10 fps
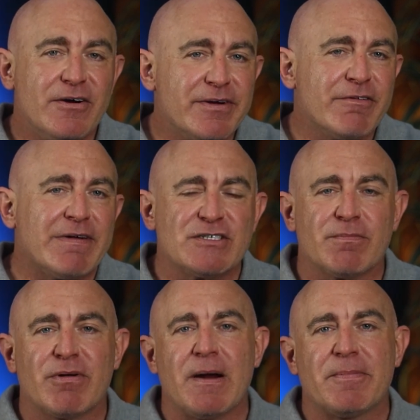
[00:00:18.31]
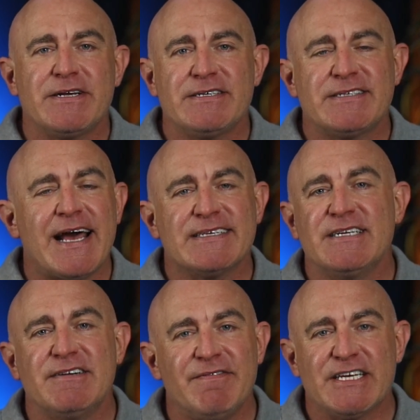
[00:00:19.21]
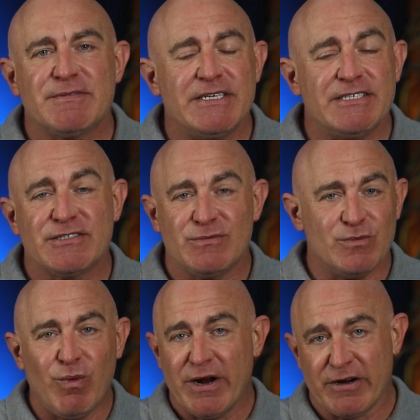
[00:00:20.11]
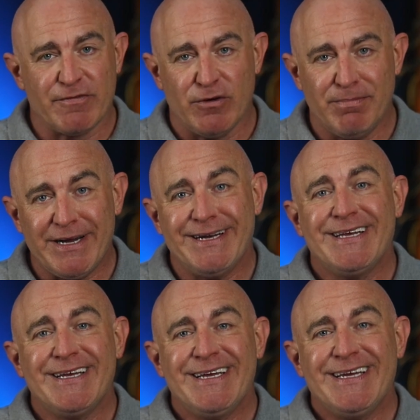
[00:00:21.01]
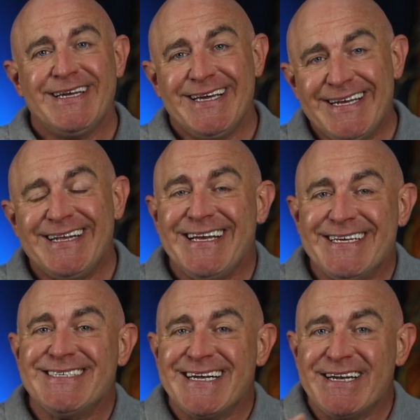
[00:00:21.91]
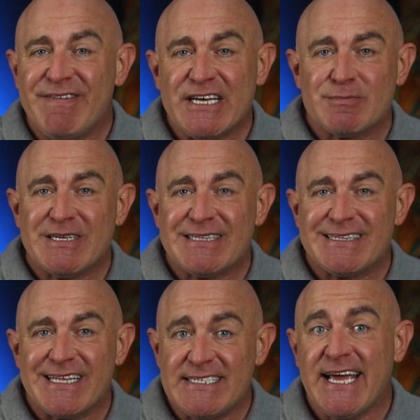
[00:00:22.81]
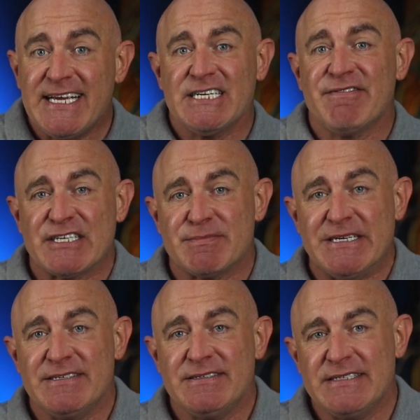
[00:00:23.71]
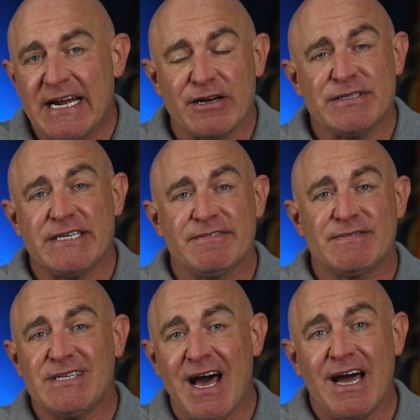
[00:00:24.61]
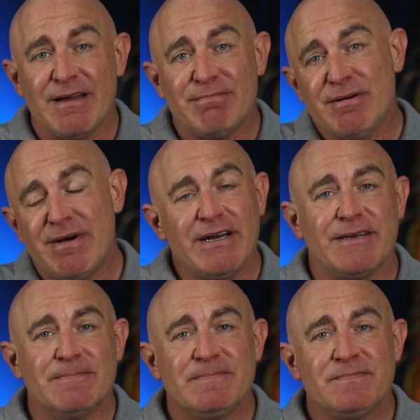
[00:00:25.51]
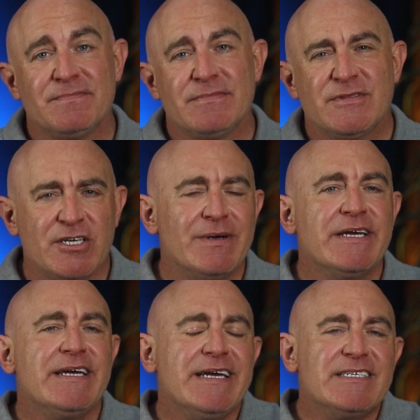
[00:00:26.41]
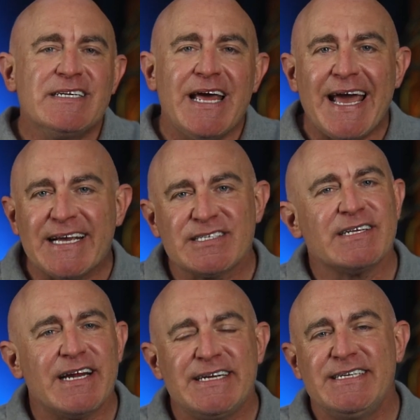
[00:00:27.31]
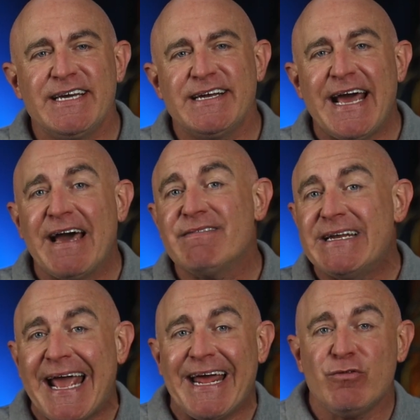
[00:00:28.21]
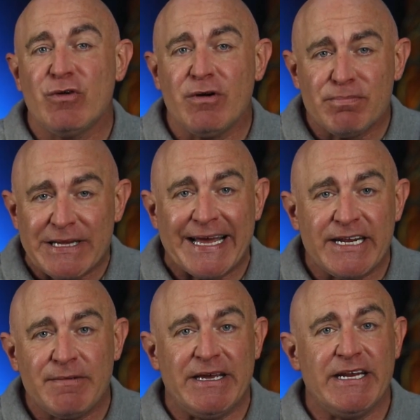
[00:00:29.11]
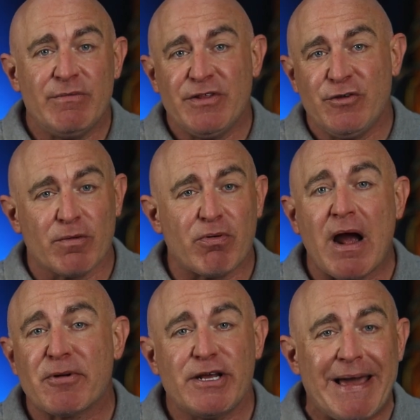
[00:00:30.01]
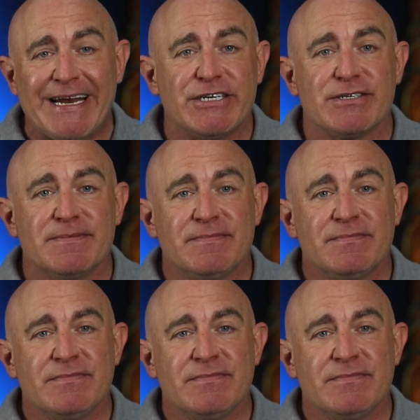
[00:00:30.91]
Owning rental properties as an investment is wonderful, but it is an investment that takes investment, not only of time, but money. So it's an excellent idea to have an annual planning meeting with your property manager.